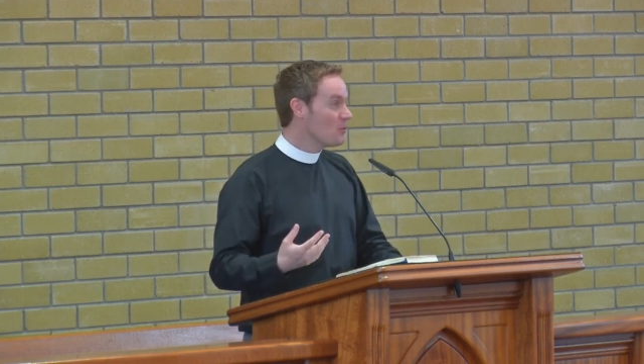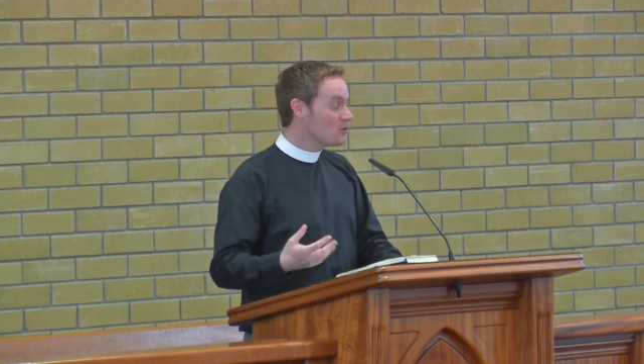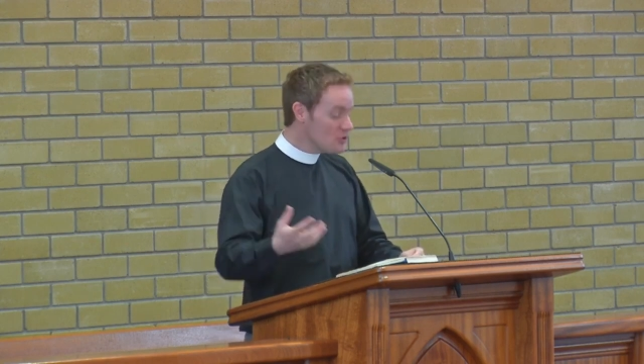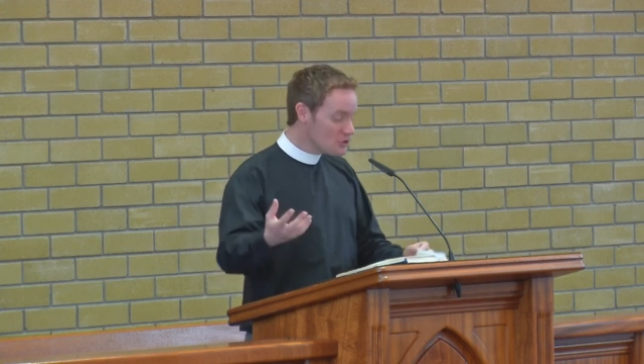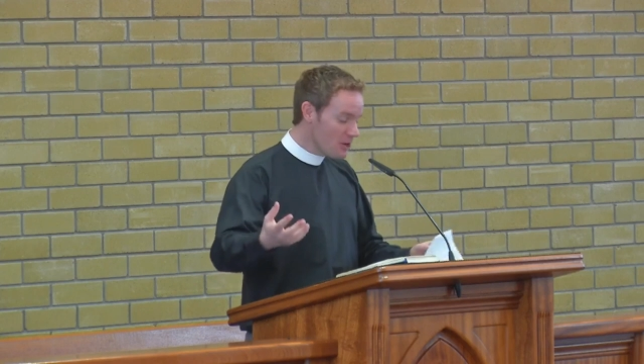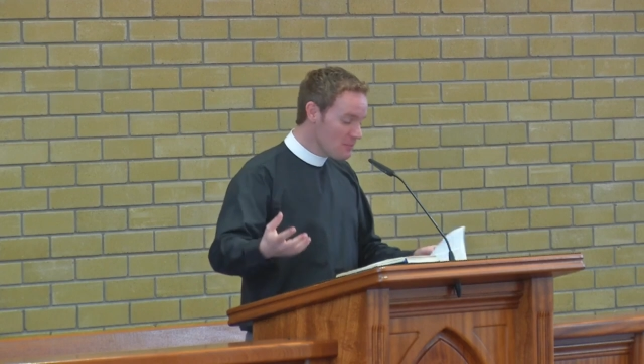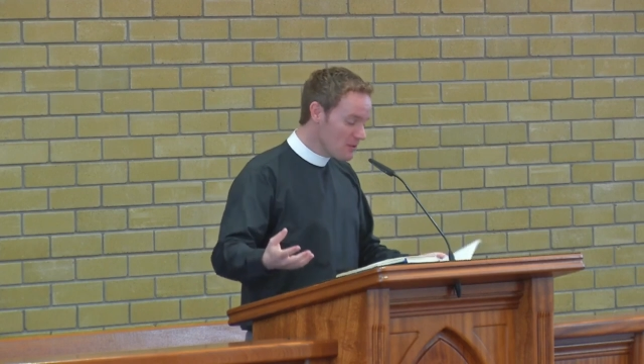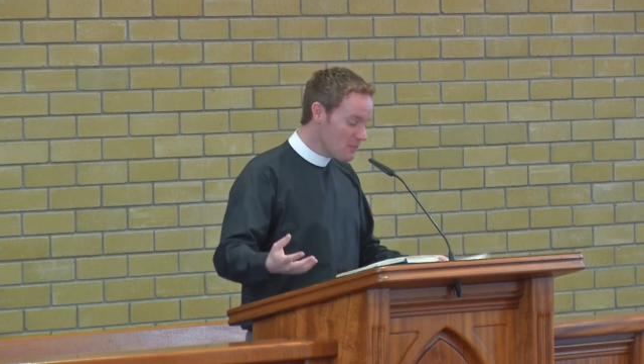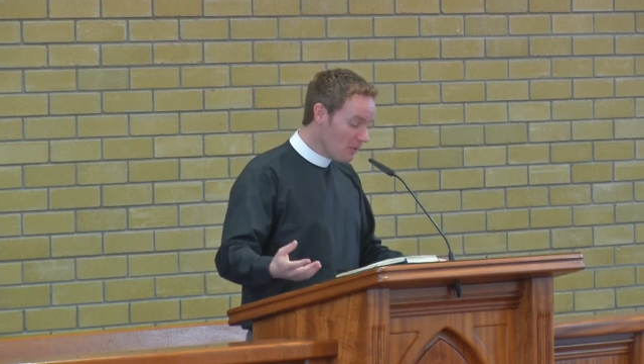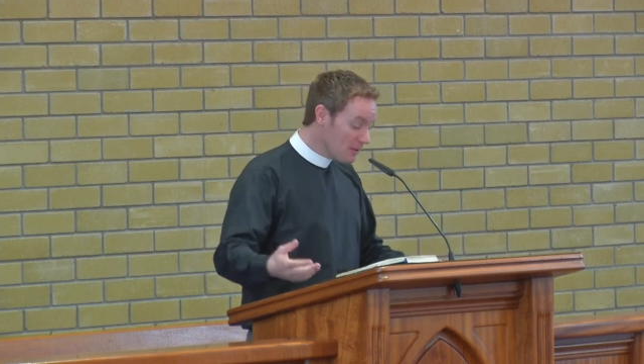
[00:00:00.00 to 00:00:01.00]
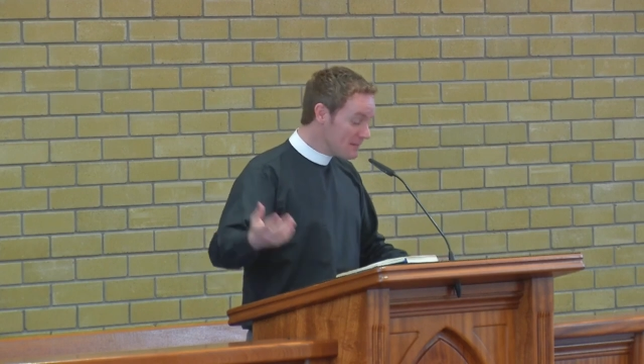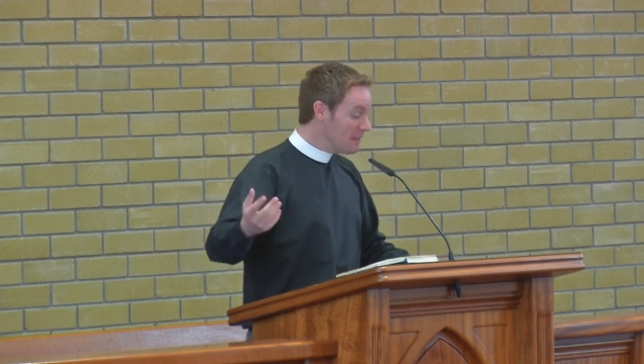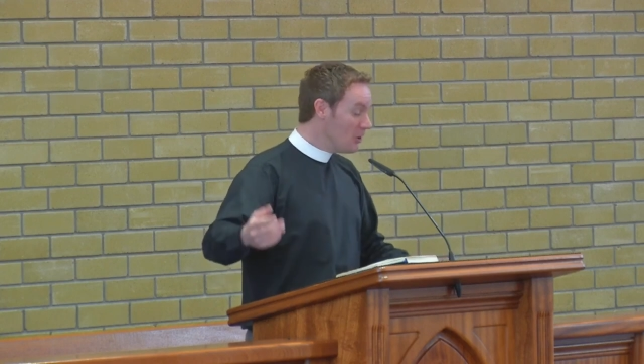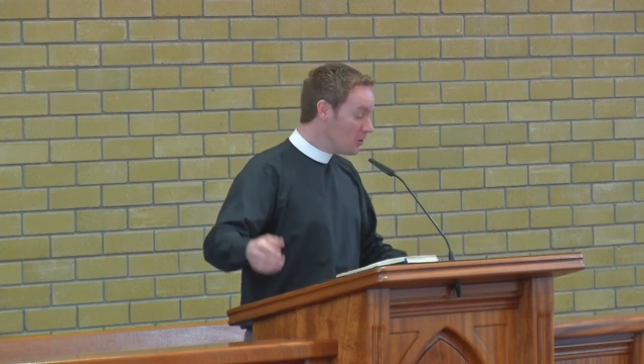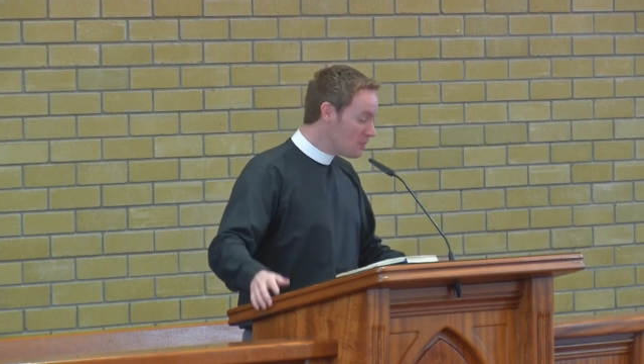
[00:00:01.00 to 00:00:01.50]
We do something, we want to
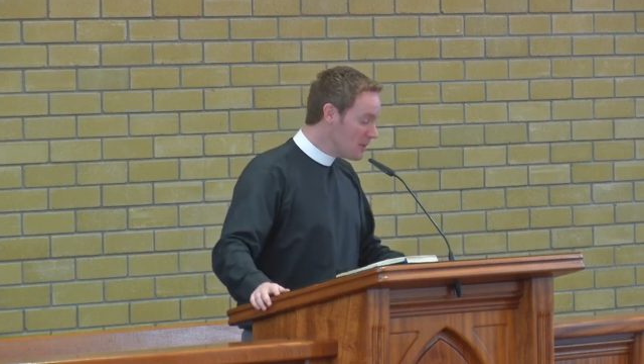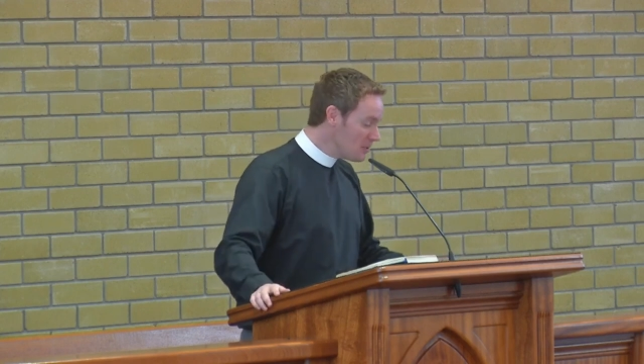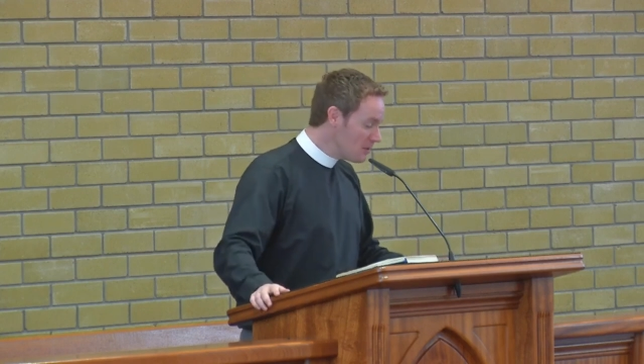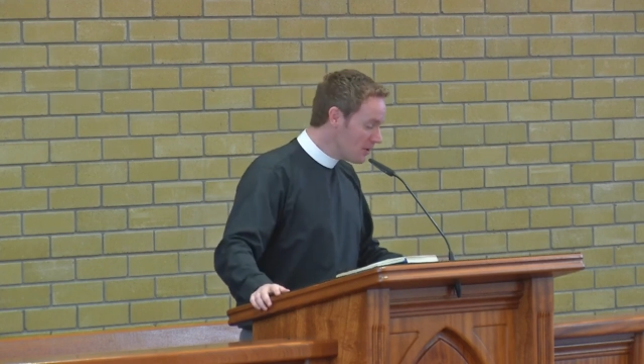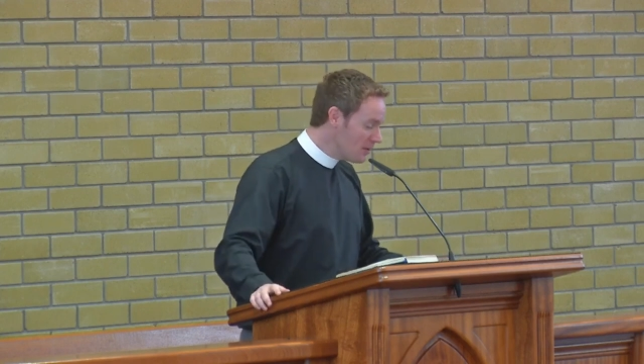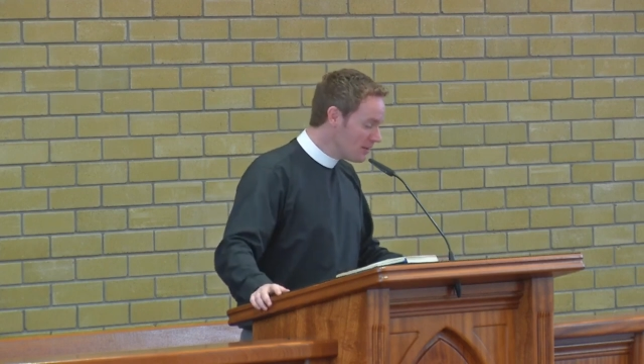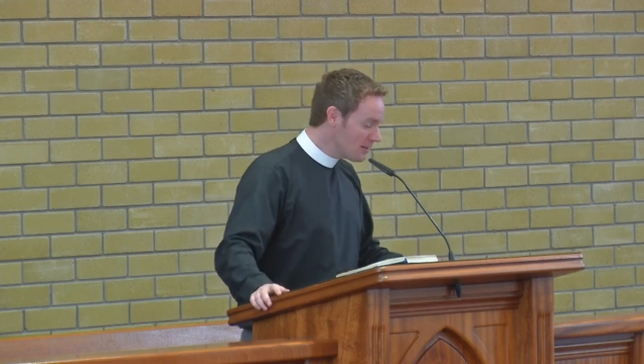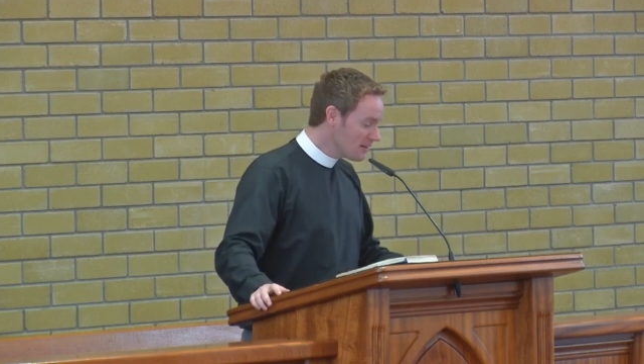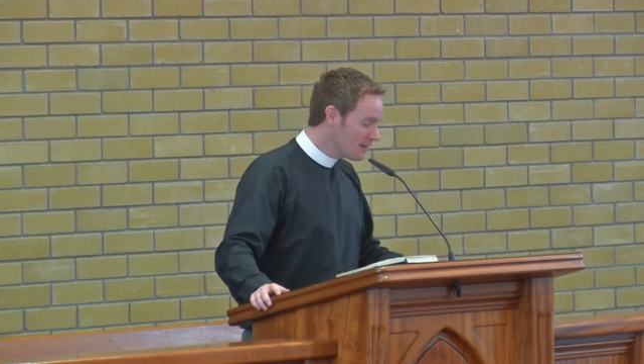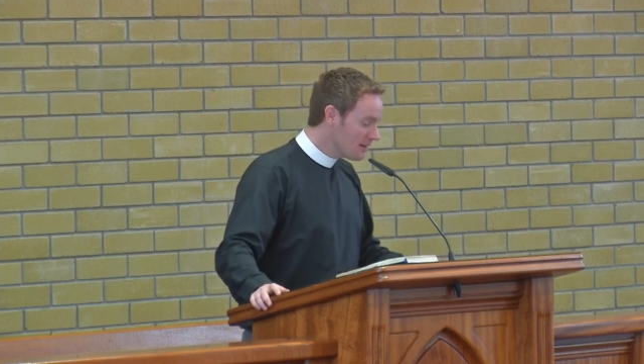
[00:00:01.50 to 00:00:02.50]
tell other people about it.